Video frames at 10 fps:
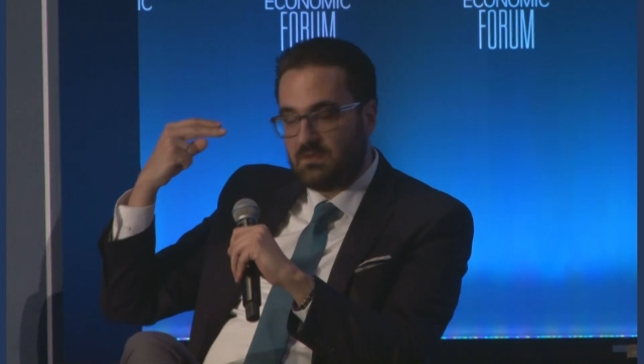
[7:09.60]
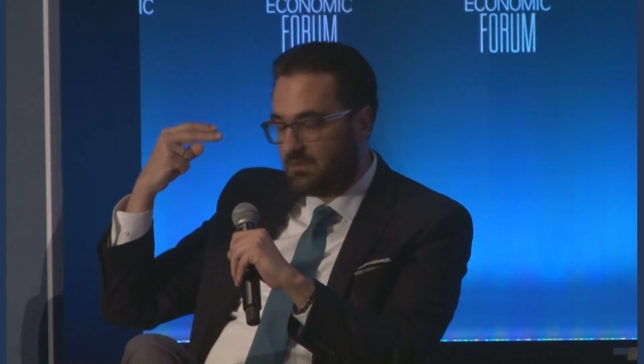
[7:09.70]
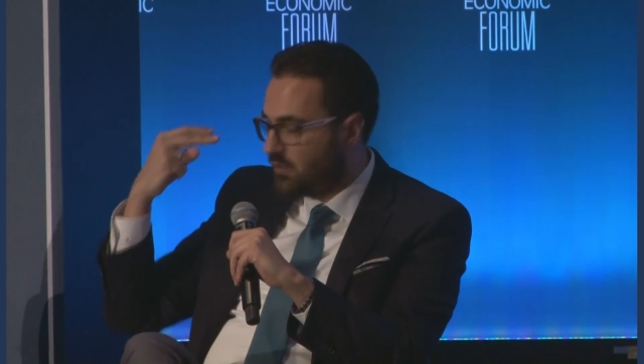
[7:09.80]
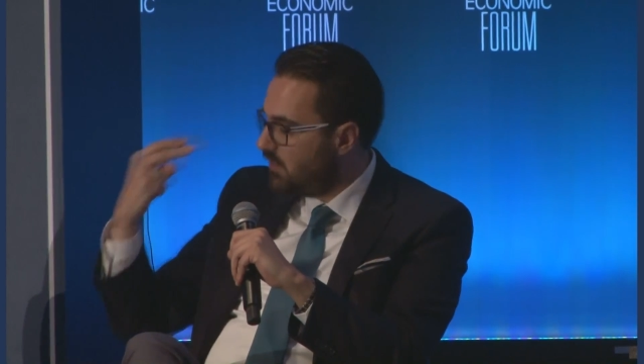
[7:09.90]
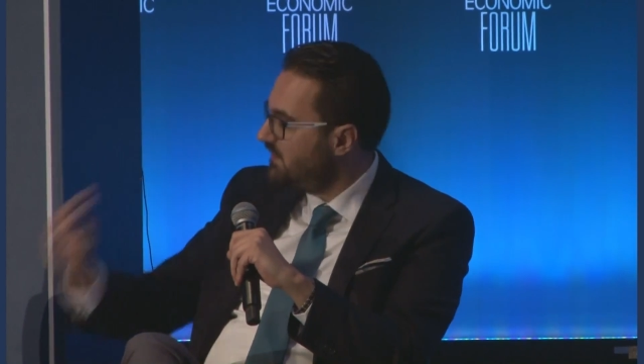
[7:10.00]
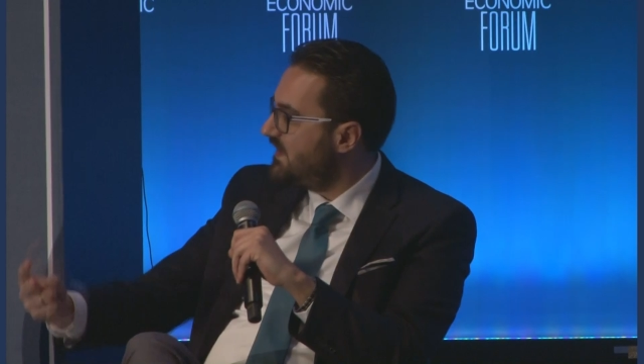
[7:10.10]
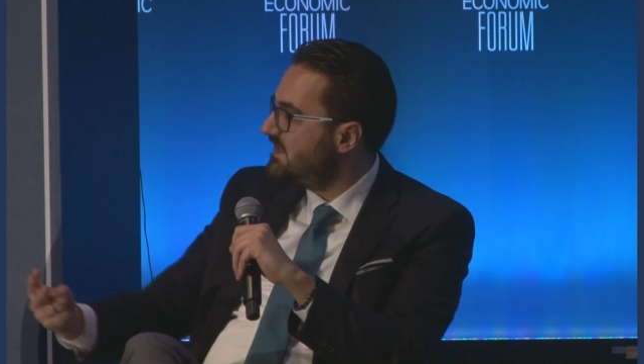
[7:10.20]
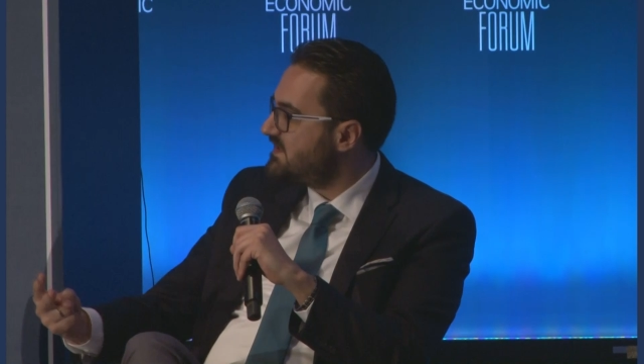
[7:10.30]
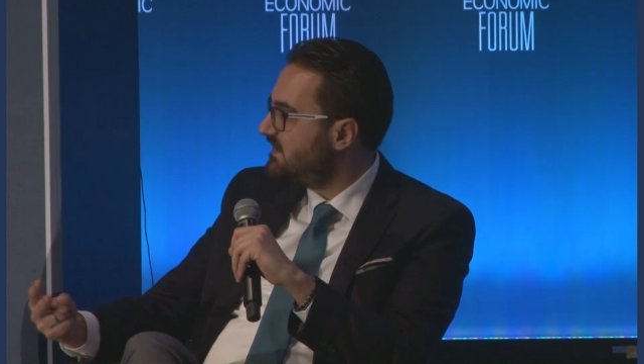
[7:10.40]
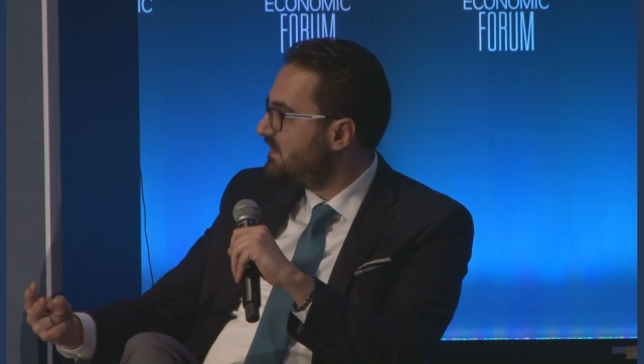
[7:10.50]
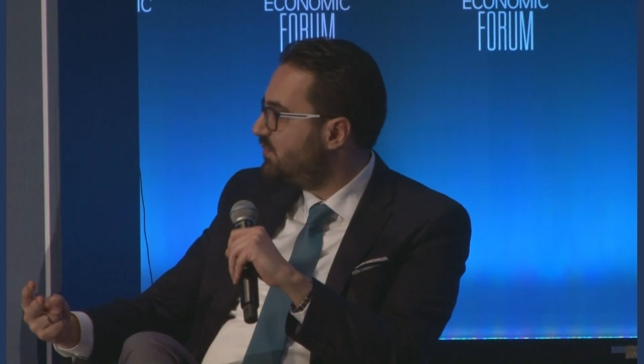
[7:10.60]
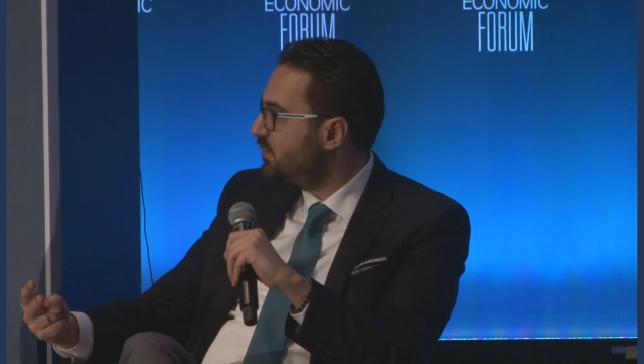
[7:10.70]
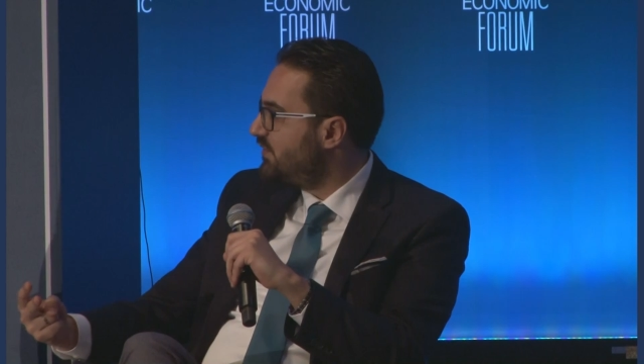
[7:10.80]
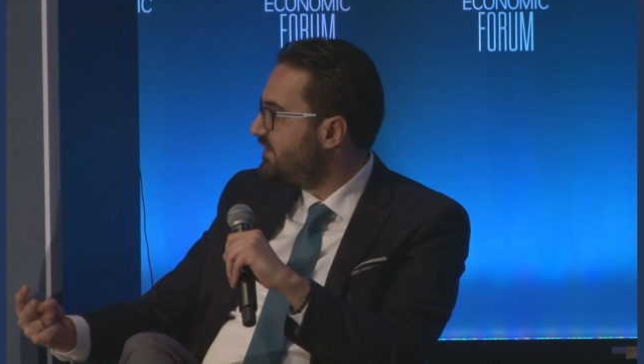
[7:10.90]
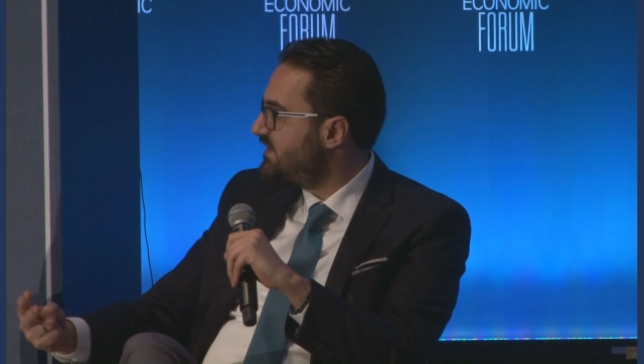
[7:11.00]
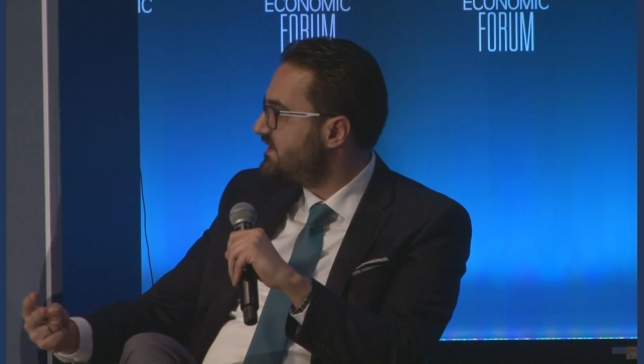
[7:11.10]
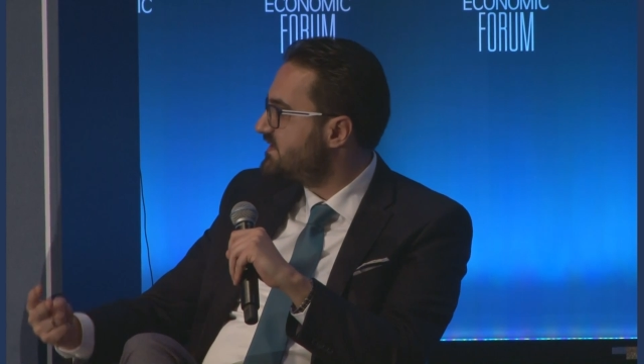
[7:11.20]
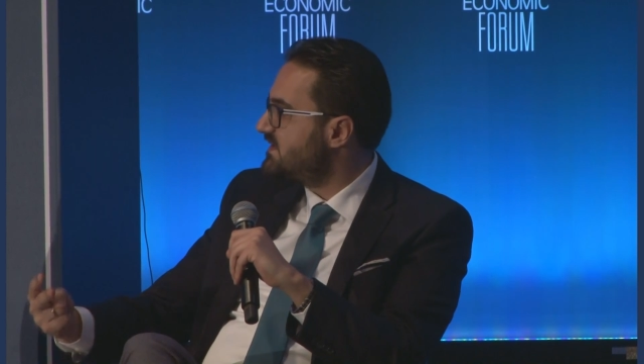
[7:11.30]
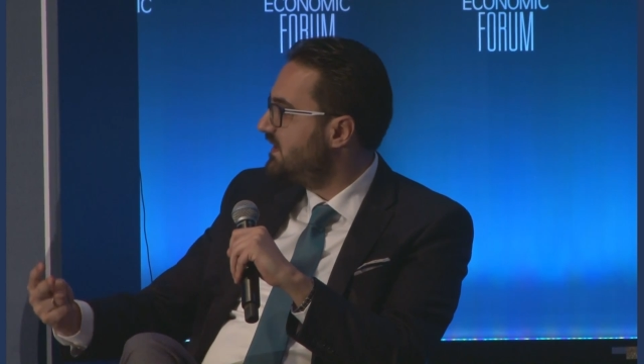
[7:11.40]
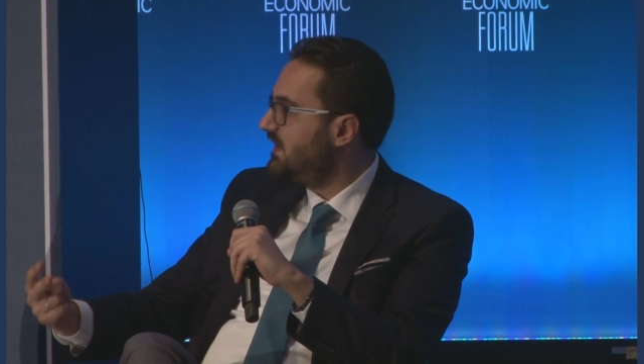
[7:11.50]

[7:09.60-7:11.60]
long lines at the borders.